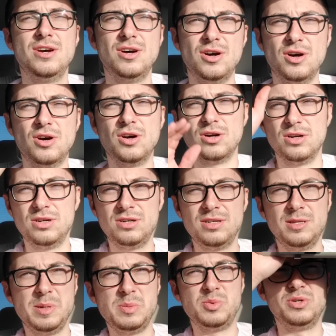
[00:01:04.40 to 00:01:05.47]
are,
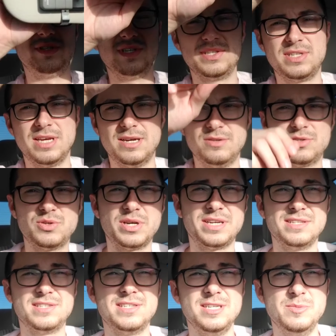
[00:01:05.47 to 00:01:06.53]
let me put this down so I
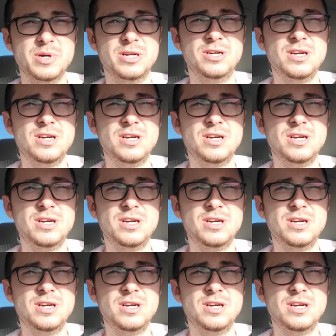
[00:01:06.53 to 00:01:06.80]
can see better.